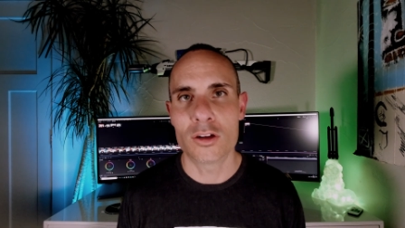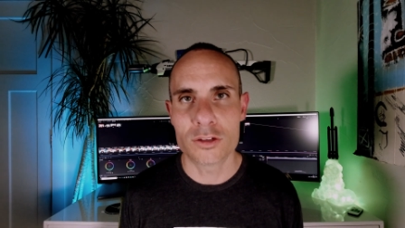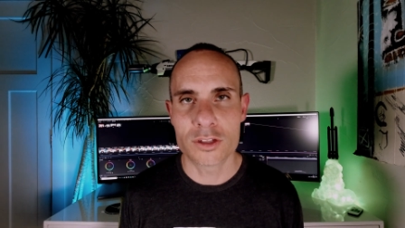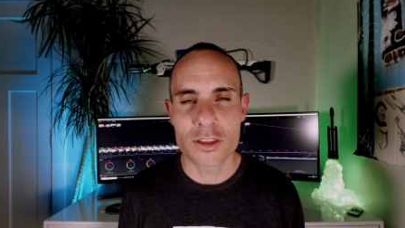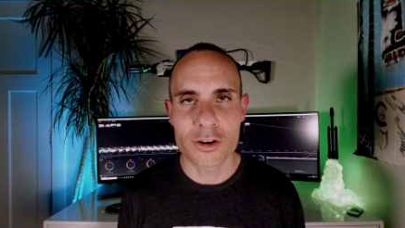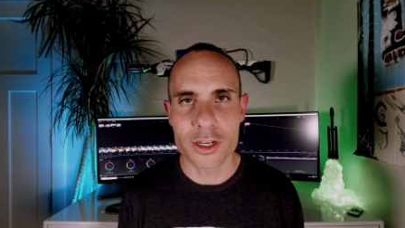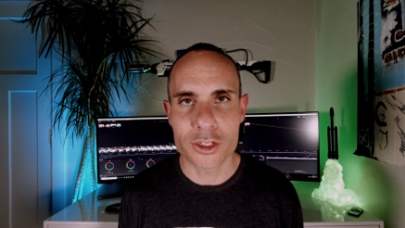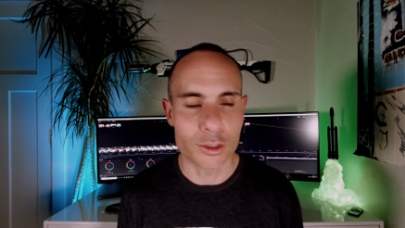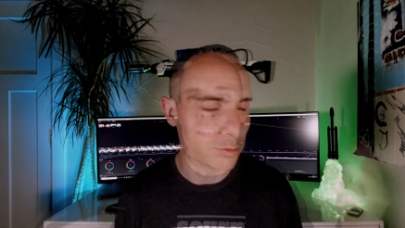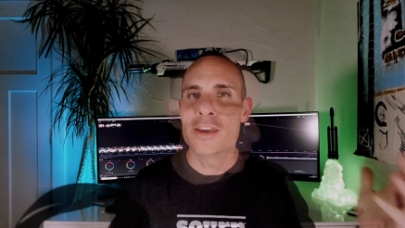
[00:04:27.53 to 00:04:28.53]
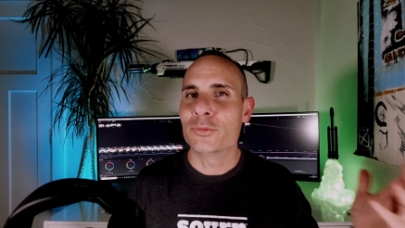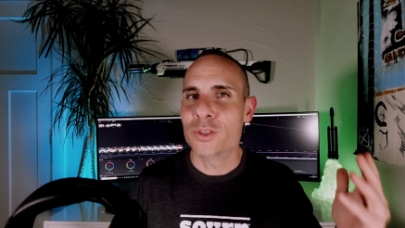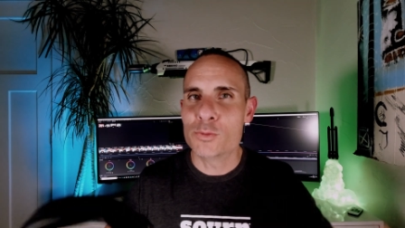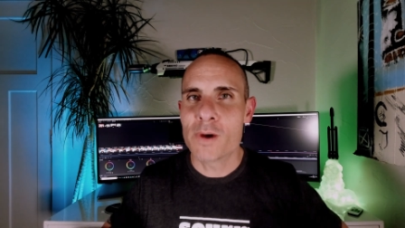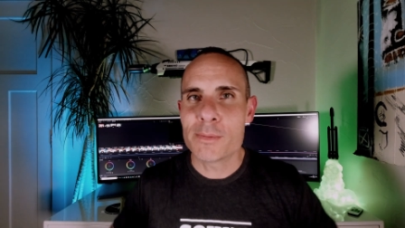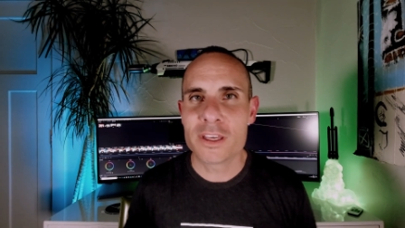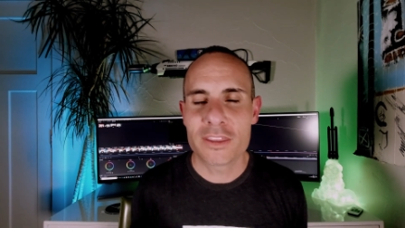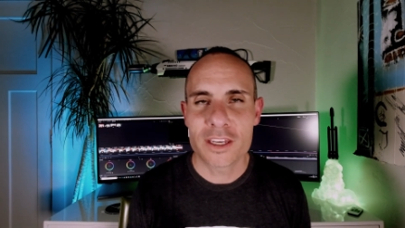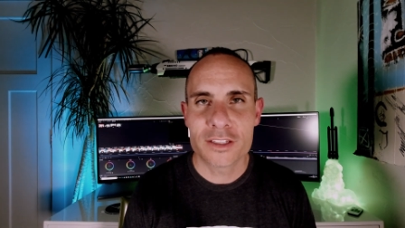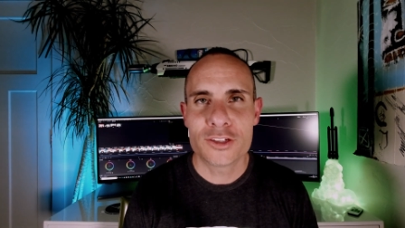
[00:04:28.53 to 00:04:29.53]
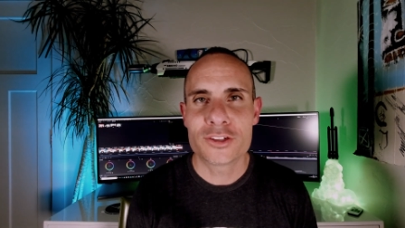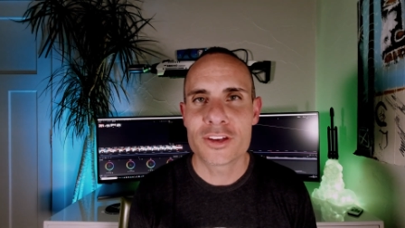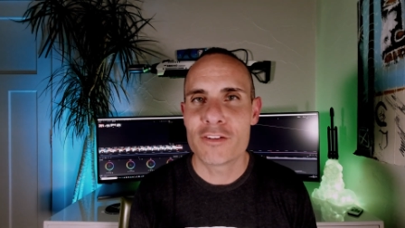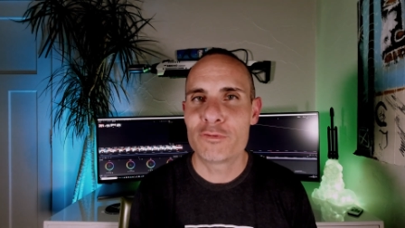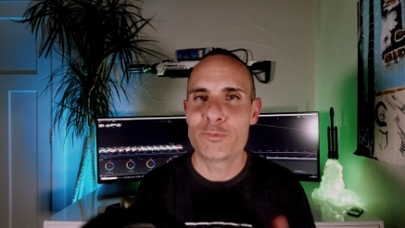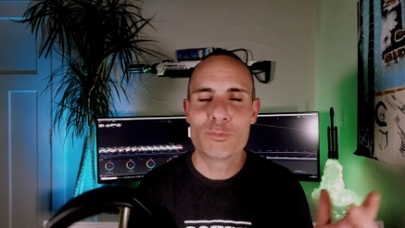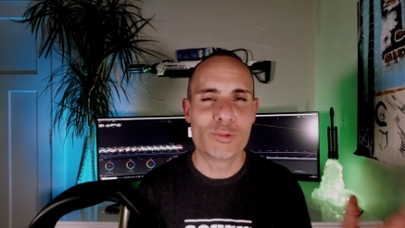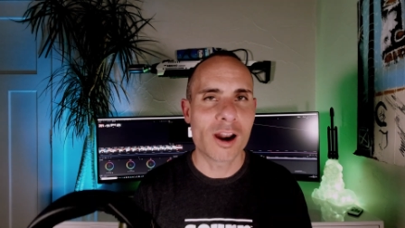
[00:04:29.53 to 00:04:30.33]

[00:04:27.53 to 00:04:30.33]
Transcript: and all those other issues. Now, you might be thinking to yourself,